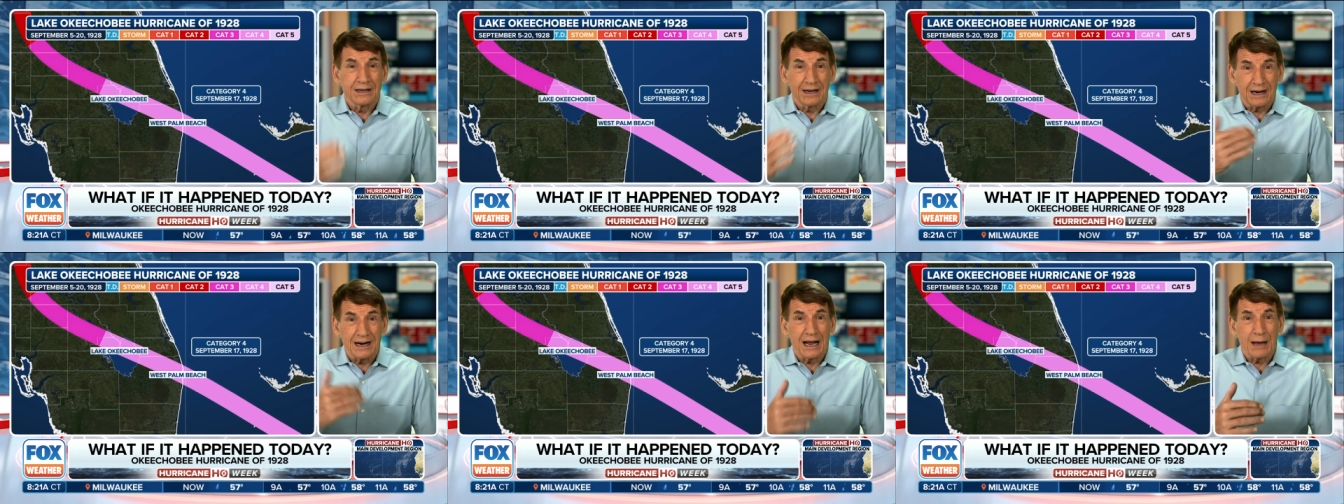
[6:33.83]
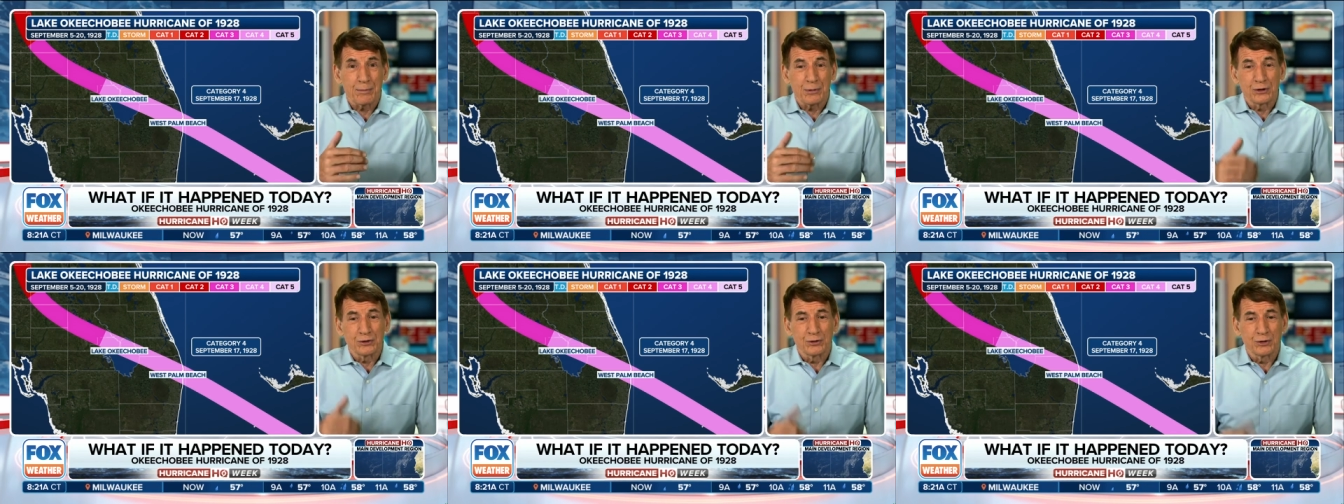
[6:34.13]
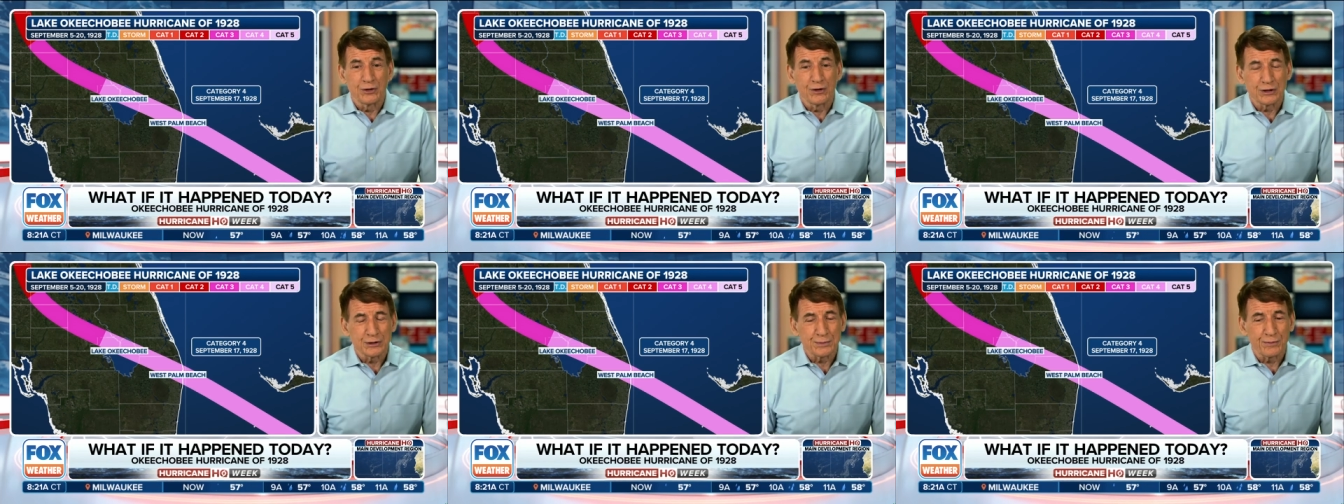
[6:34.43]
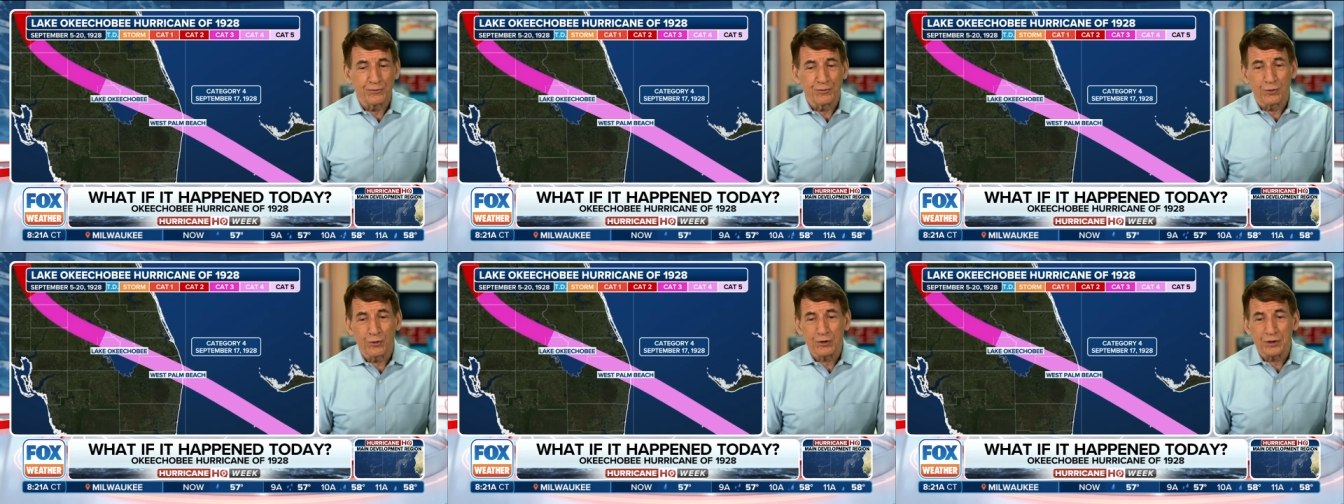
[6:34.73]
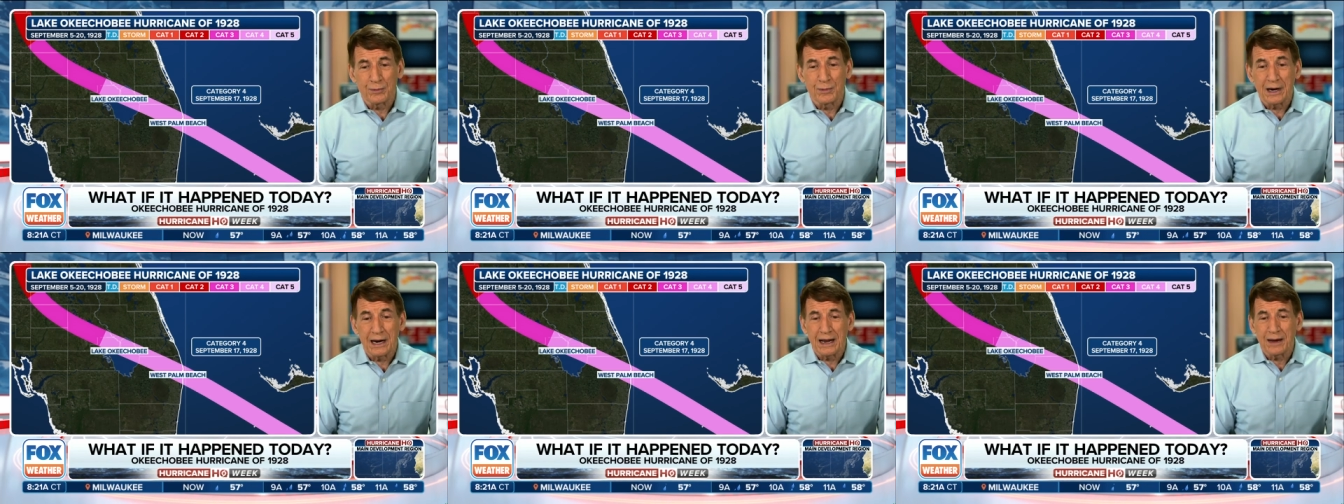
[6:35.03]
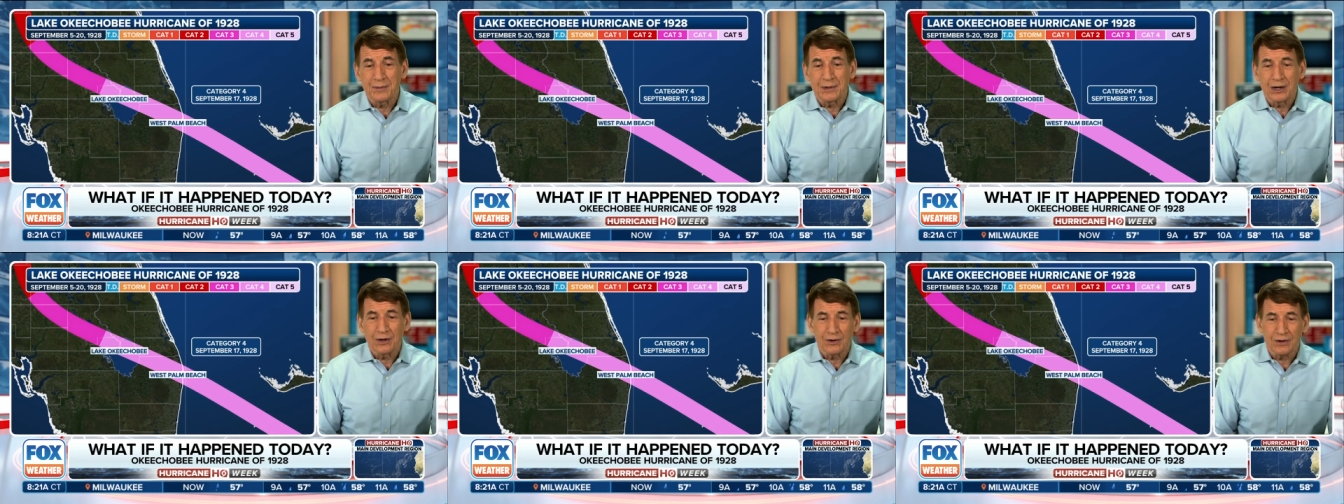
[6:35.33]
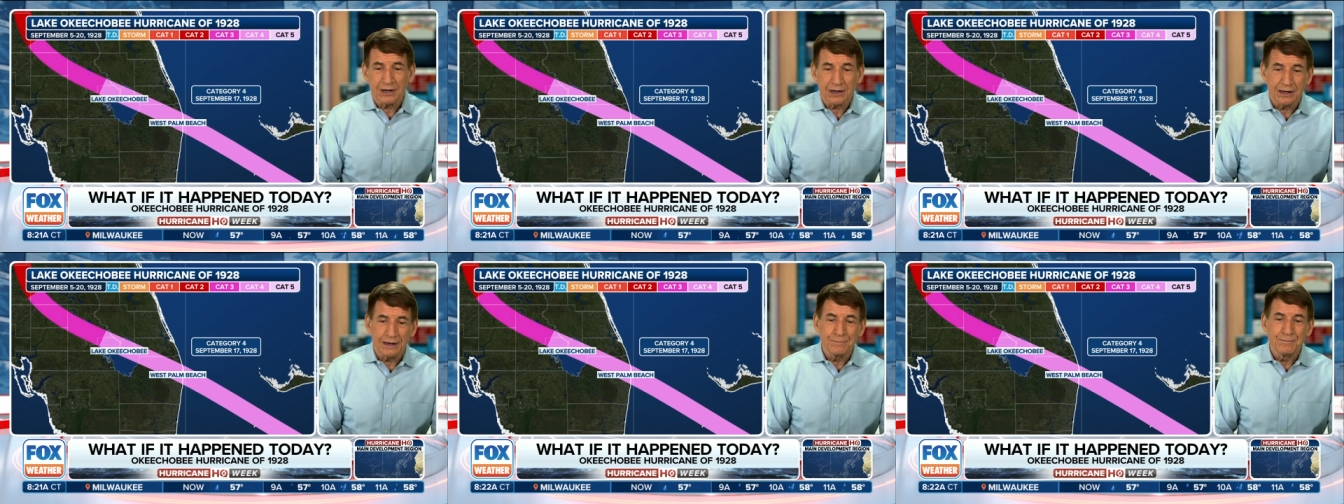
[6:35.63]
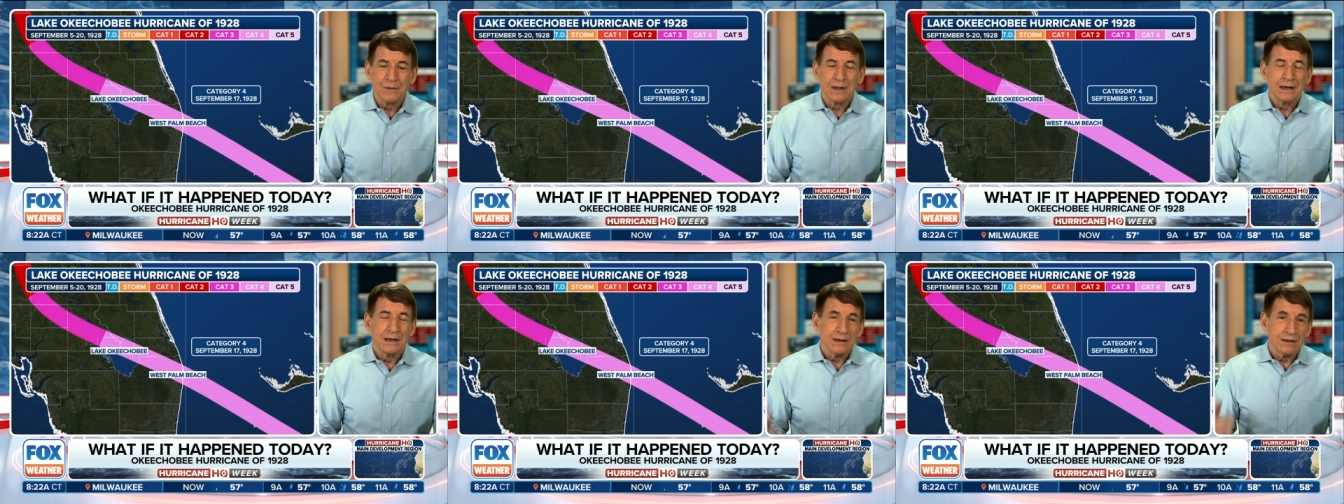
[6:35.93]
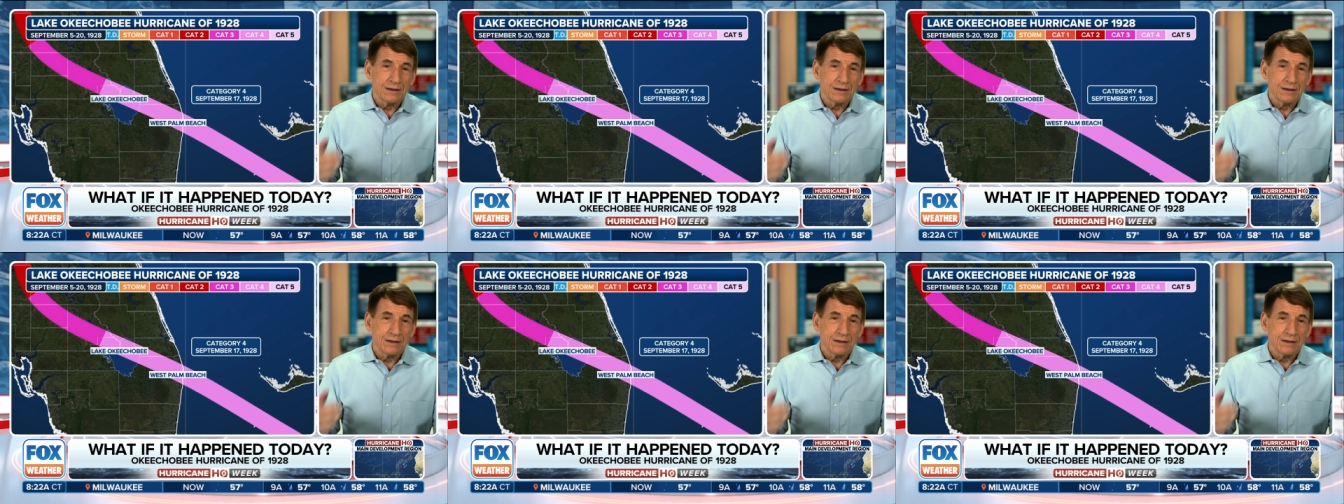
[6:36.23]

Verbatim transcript: that had happened two years before, the Miami hurricane,